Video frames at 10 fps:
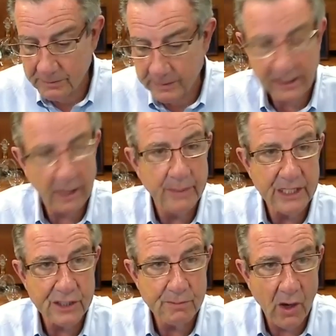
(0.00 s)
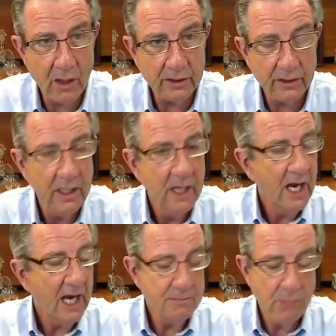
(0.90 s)
but they'll be smaller
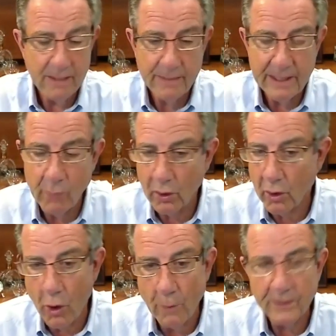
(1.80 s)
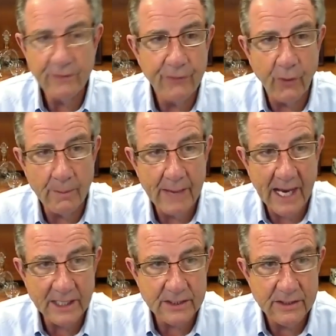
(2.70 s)
and maybe more open
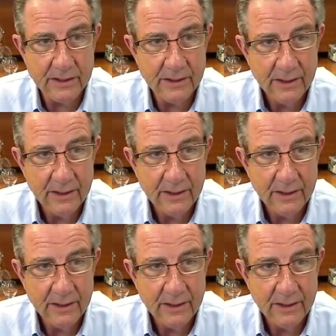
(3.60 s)
formats